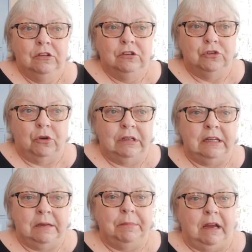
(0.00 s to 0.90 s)

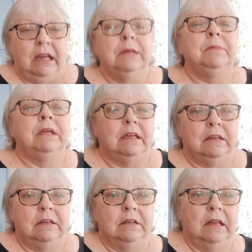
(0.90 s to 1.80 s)
joining in behind me
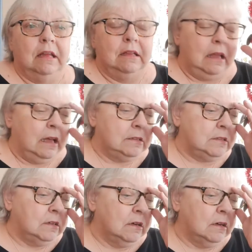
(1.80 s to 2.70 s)

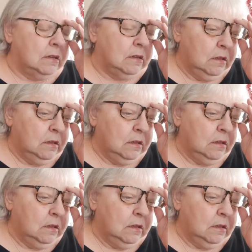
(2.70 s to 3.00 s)
at, uh,